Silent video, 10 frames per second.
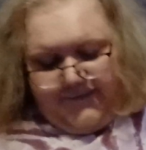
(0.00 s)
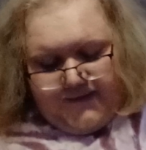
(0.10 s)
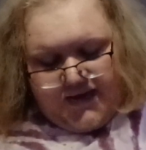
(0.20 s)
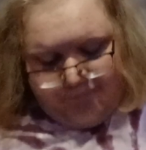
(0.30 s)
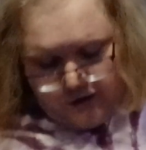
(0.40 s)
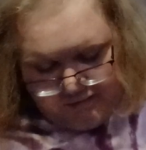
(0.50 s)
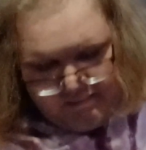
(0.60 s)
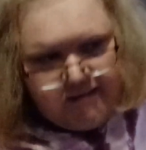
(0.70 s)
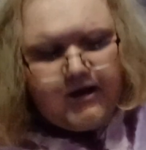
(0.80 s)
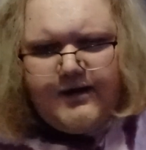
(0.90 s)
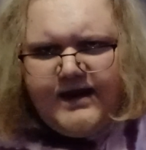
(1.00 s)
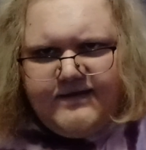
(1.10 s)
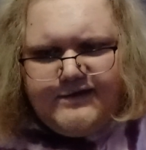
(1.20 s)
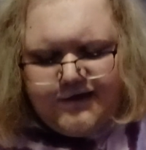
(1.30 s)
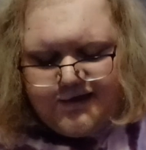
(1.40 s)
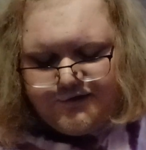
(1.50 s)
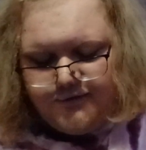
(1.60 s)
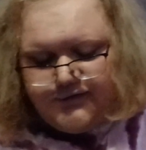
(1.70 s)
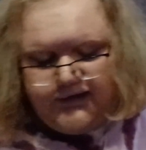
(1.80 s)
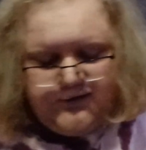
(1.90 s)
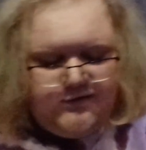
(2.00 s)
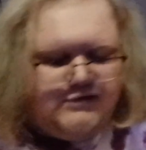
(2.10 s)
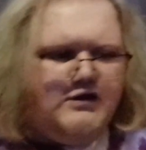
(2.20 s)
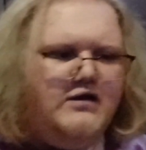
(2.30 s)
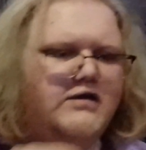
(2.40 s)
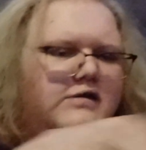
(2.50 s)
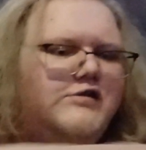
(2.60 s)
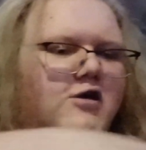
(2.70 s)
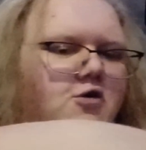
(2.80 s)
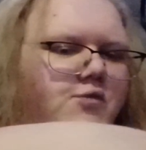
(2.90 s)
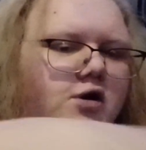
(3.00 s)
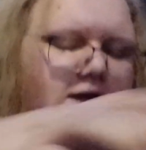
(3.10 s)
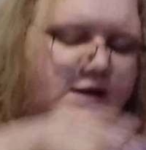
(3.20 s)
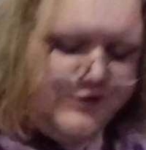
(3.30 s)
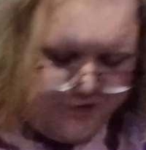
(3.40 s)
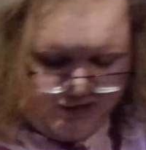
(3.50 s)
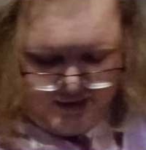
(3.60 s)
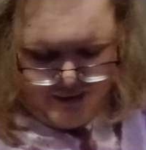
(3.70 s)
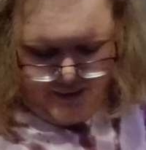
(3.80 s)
that I've heard about are in these last 2 seasons. So we're gonna see,